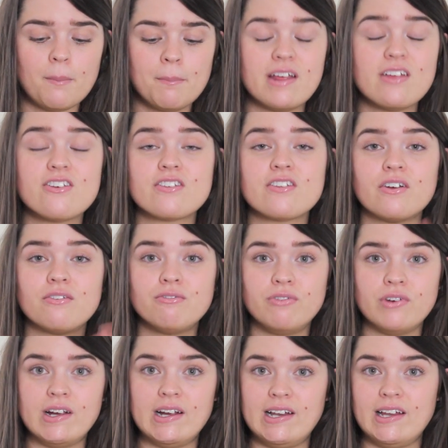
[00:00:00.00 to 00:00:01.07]
But it's just a
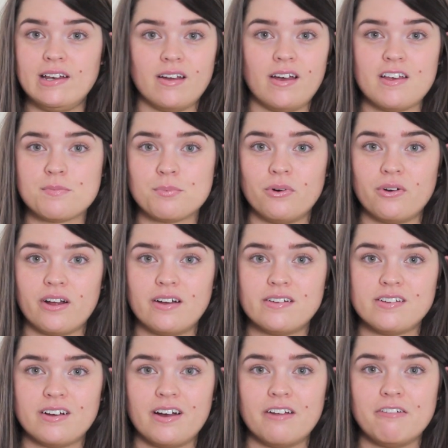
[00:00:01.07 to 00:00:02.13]
really nice
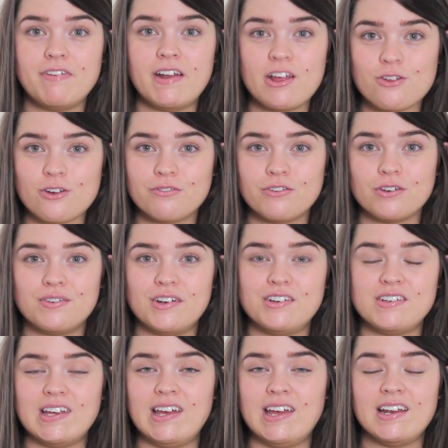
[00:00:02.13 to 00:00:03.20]
product to kind of finish off your
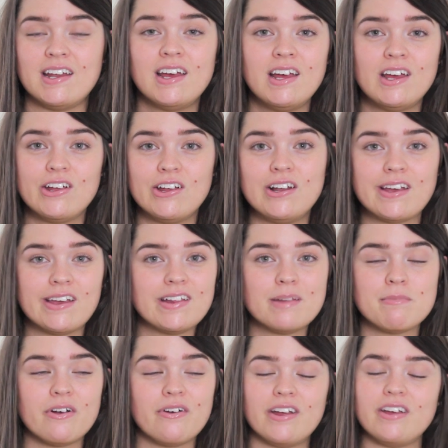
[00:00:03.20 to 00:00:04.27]
routine. You look in the
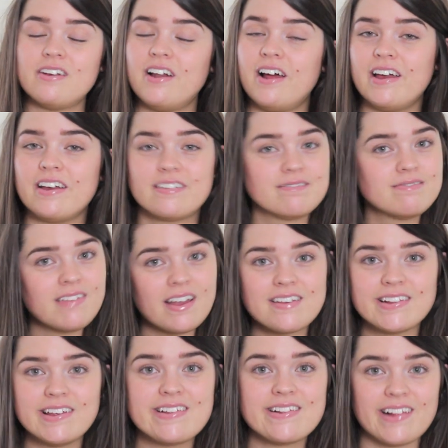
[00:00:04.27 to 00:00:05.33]
mirror and you're like
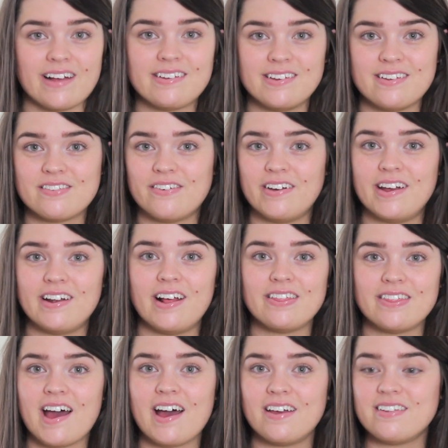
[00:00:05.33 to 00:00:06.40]
nicely satisfied,
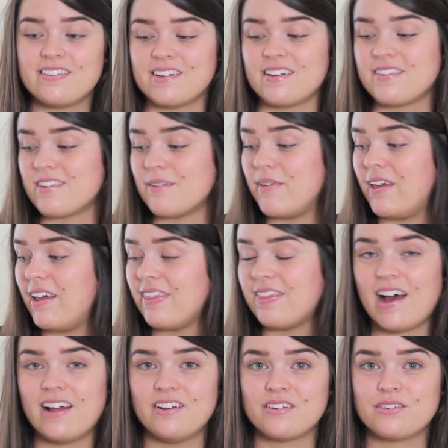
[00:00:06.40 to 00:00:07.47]
like that has done something,
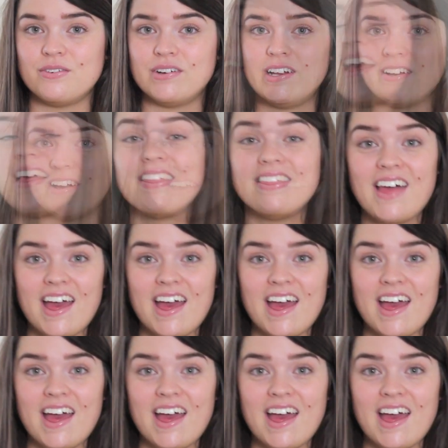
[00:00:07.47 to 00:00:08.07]
that looks really nice.